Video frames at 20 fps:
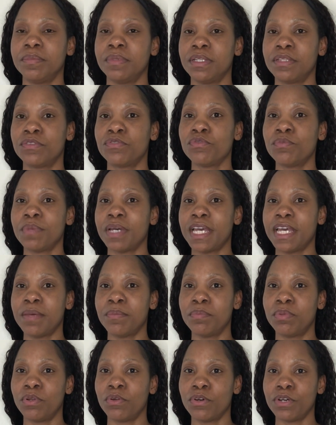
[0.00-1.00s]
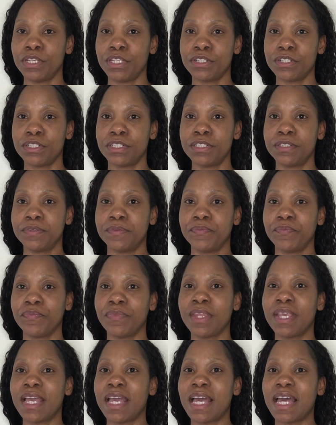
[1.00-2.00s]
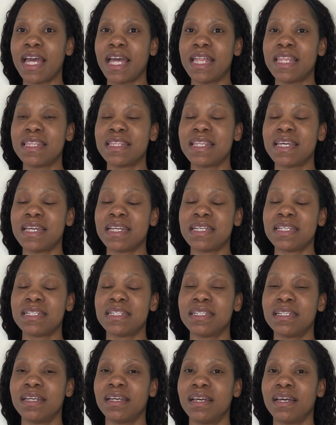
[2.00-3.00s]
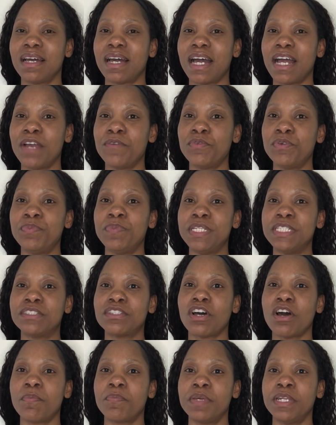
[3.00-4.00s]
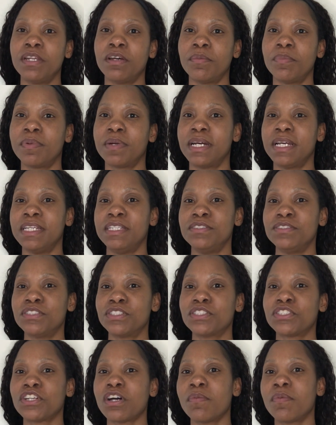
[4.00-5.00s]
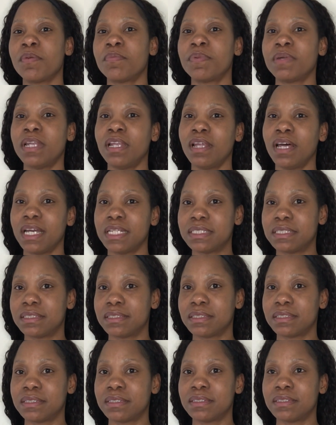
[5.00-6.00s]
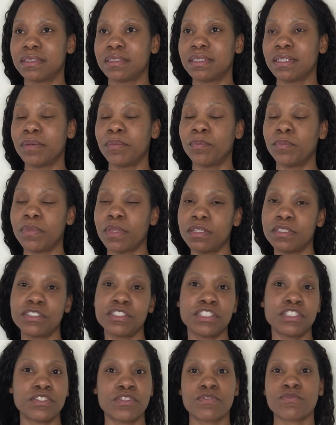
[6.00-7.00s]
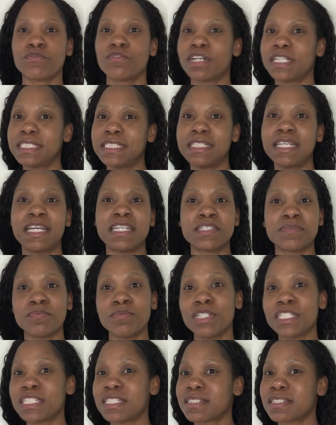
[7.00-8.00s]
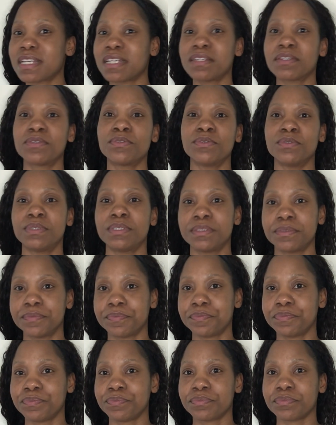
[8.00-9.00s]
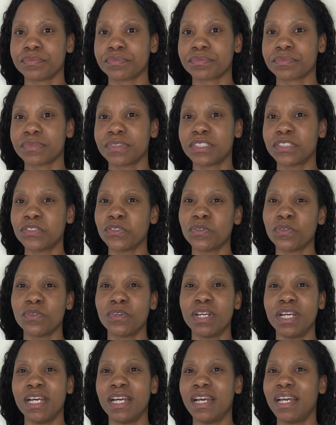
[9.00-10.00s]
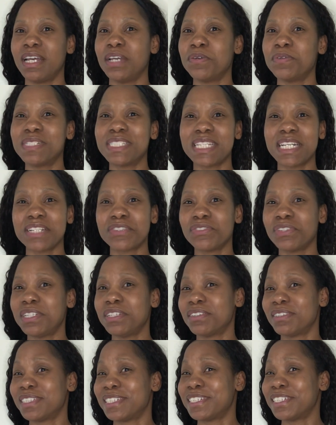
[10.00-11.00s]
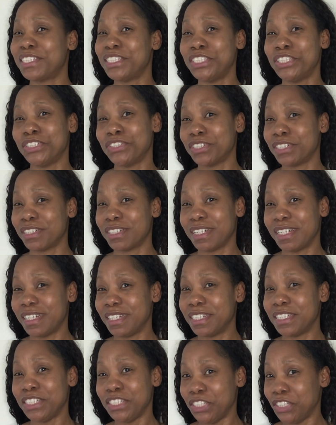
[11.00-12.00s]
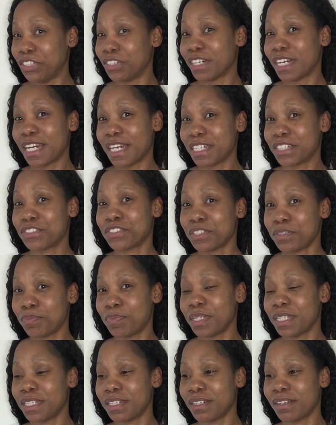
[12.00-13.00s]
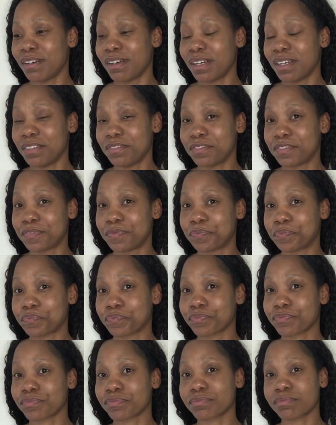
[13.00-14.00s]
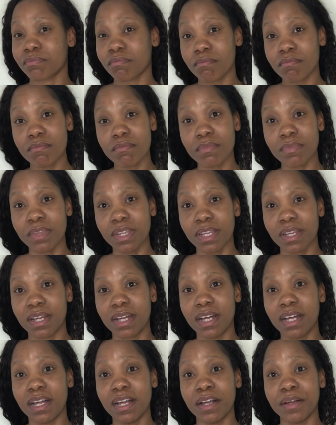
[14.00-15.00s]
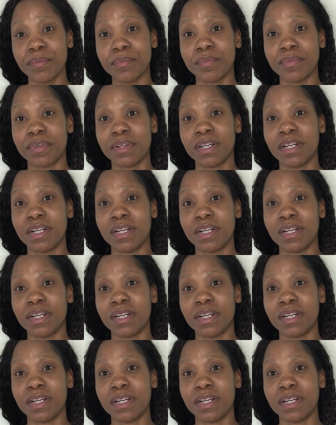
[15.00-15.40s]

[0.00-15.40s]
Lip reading: through my employer, and then I would be topping up. I used to top up a lot, just throw at it as much as I could. So it was actually under a year. In a year, I actually paid it off. Um,